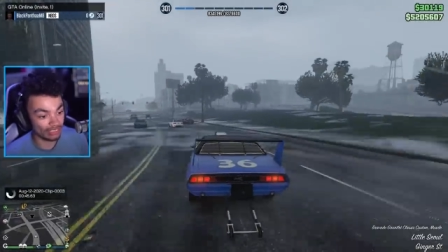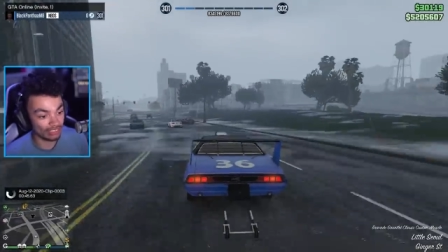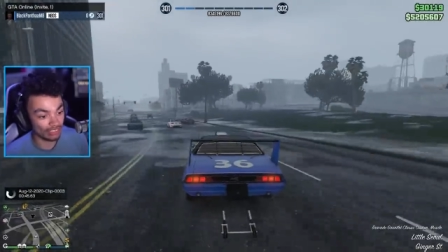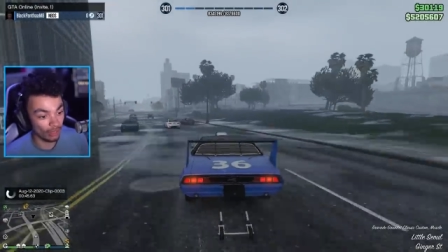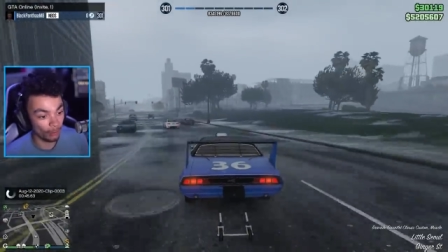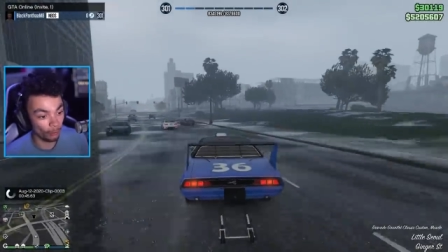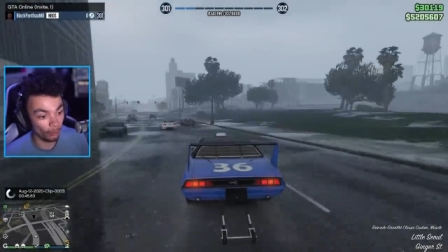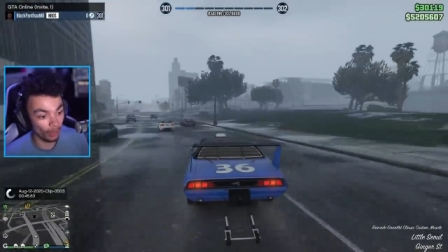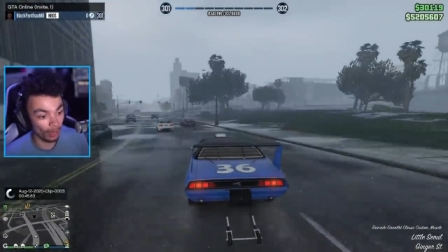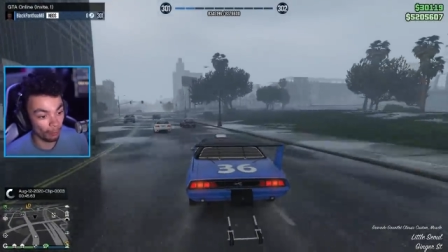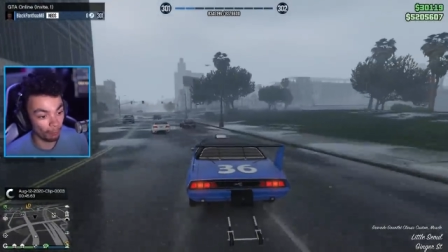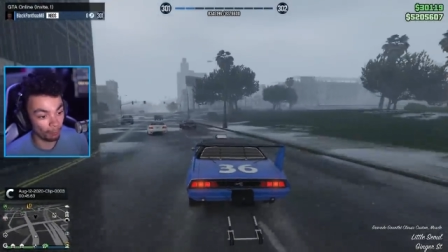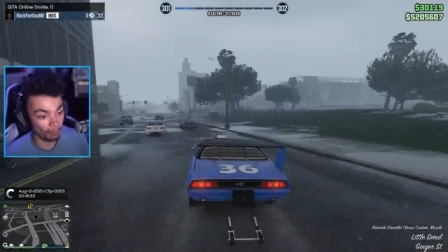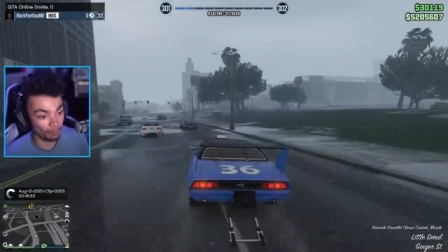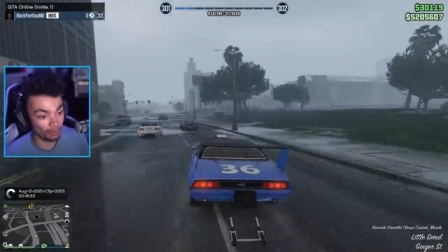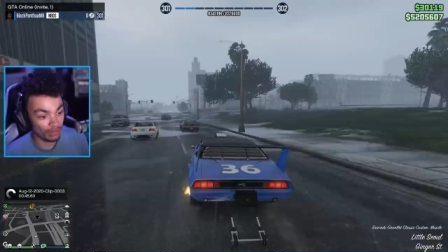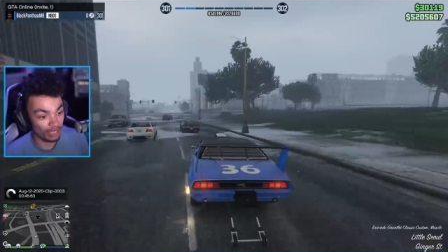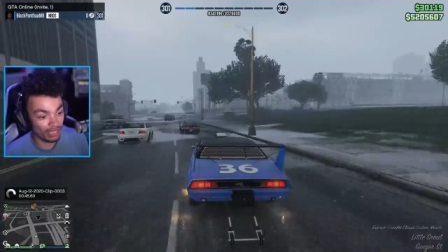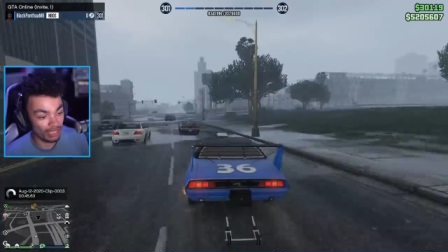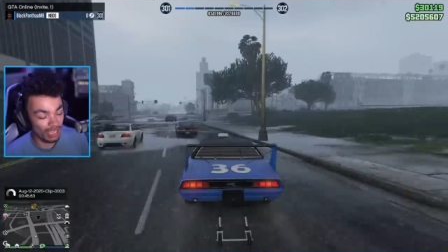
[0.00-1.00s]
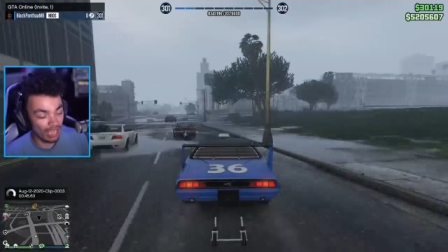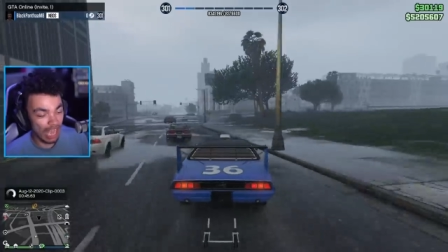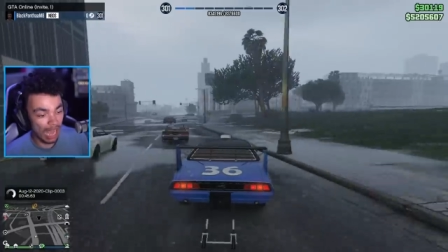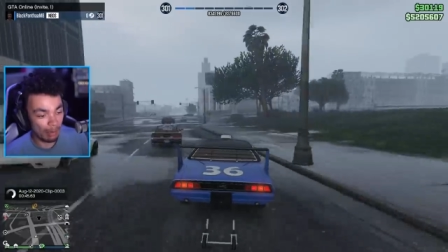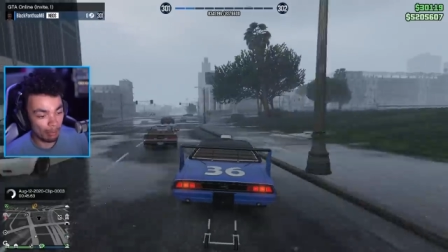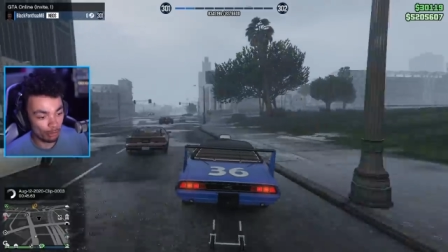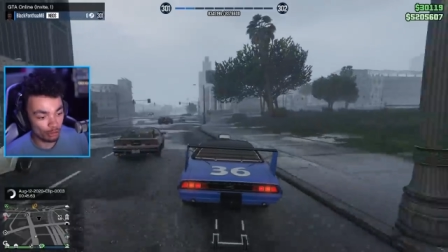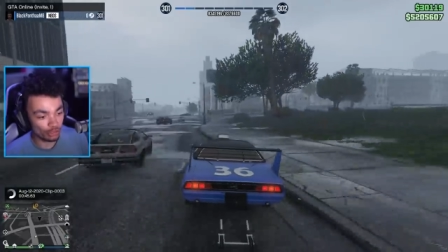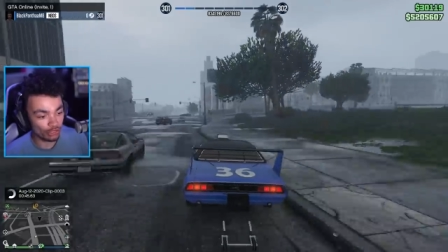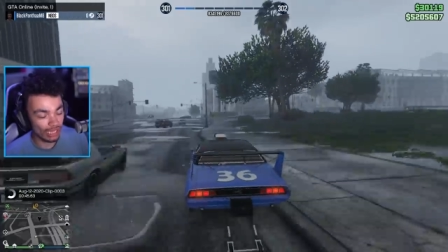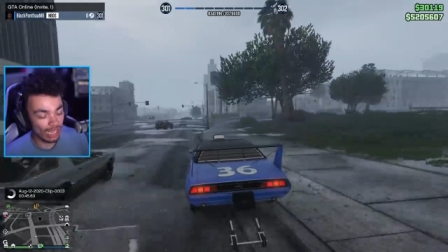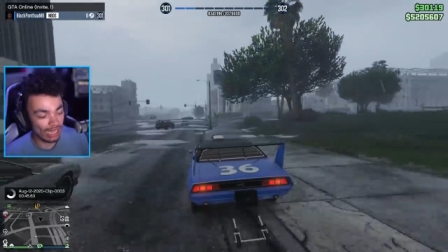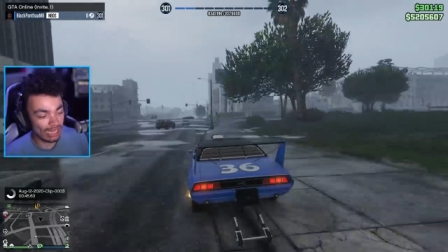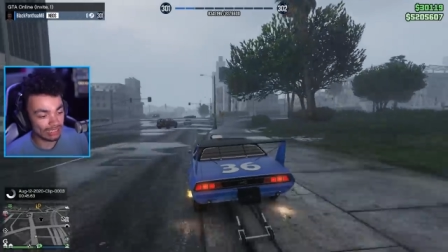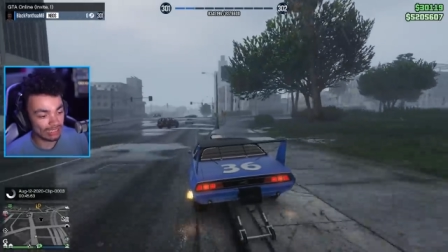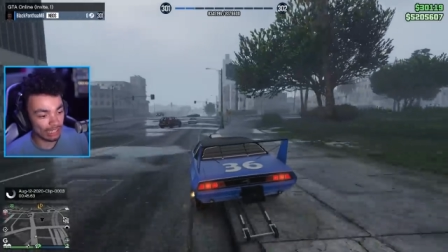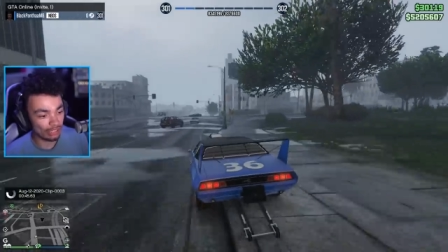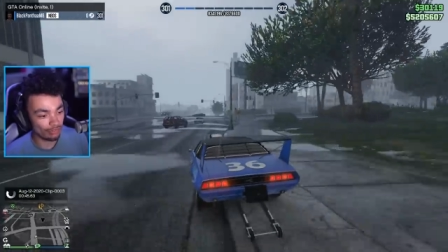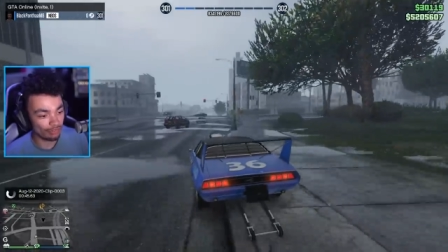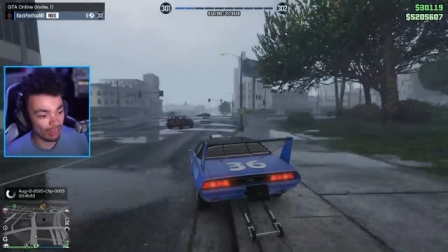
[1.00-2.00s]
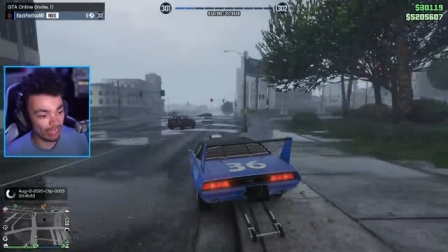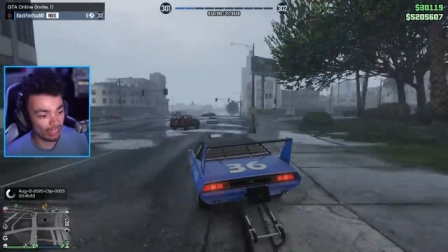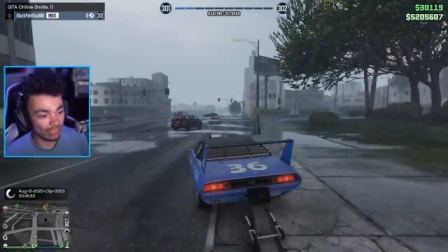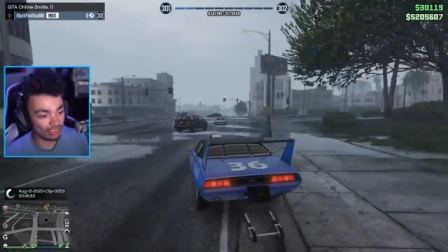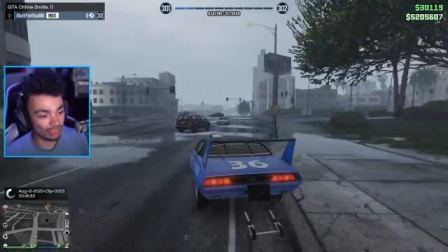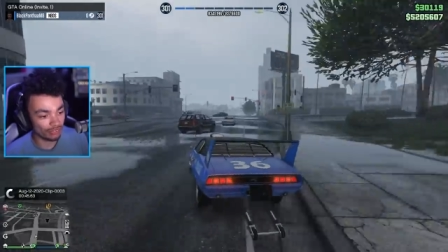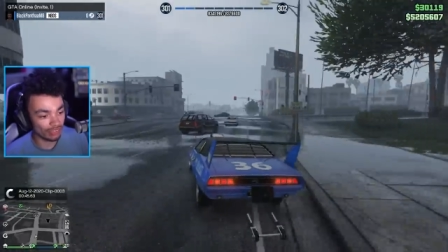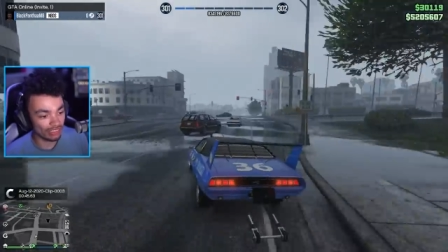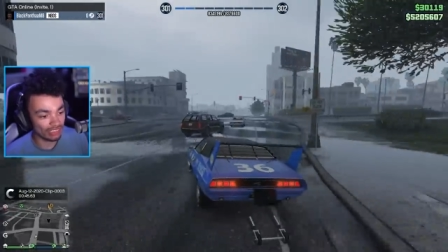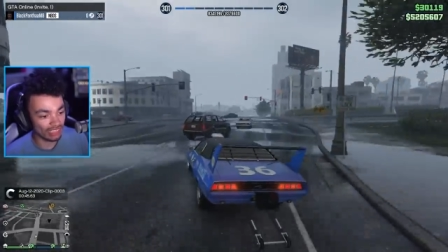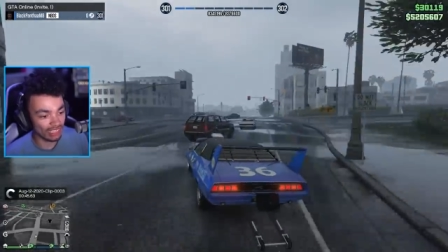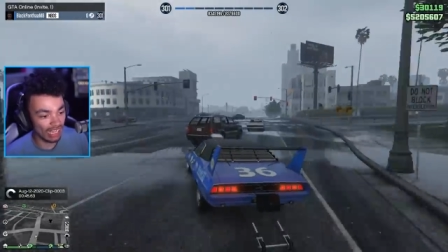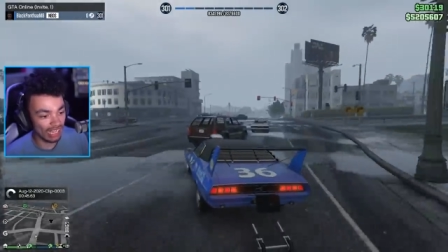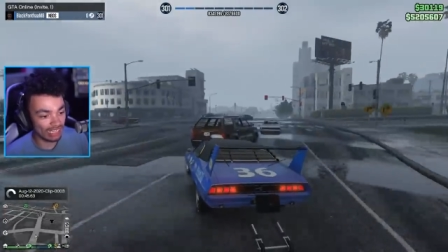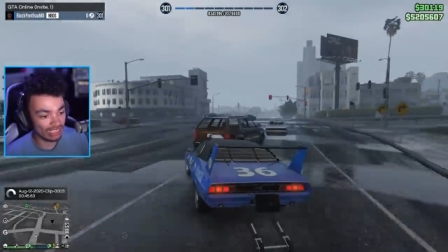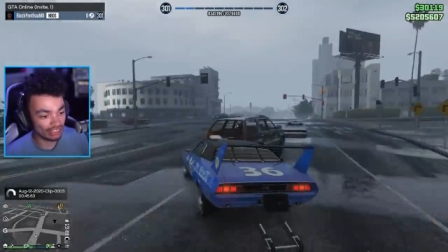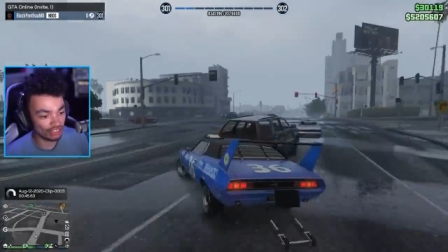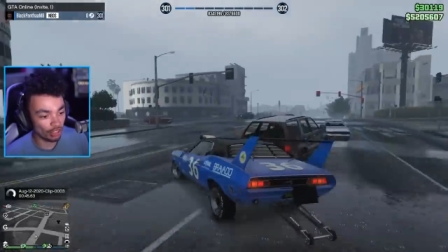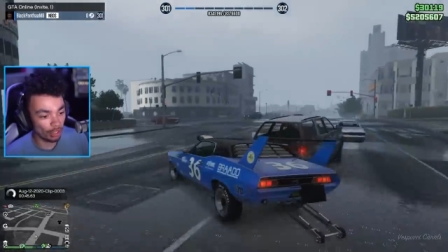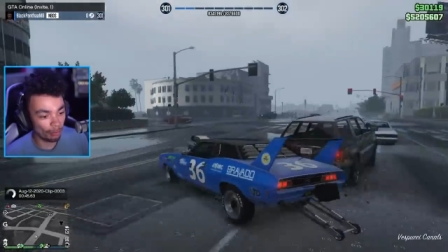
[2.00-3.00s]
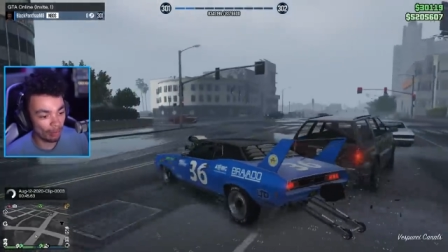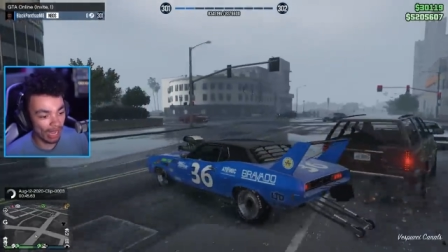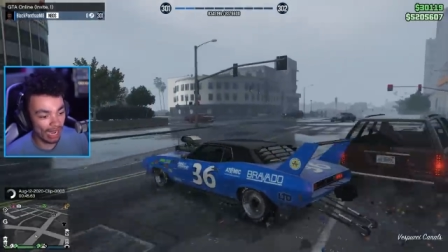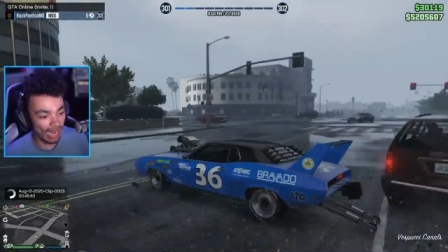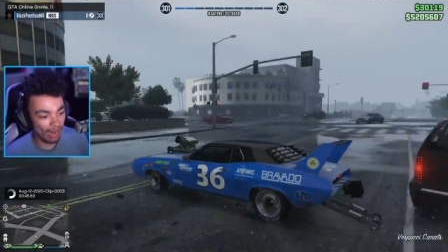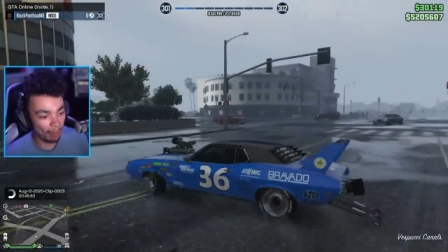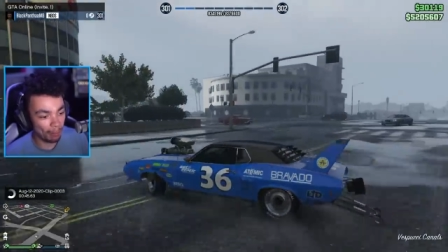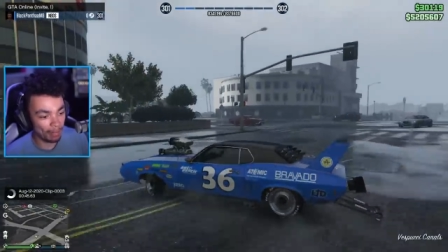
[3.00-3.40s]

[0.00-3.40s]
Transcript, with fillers: So um, I'm also kind of terrified because there is a lightning storm at.